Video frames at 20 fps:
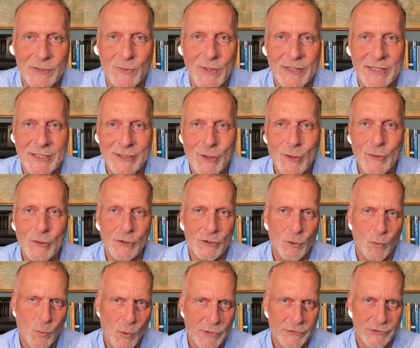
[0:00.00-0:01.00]
where they no longer
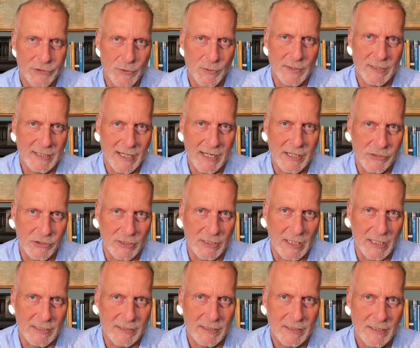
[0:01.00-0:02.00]
want to engage in
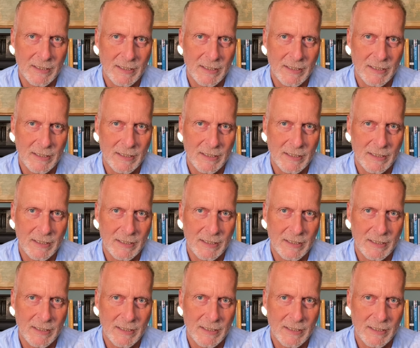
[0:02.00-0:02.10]
it.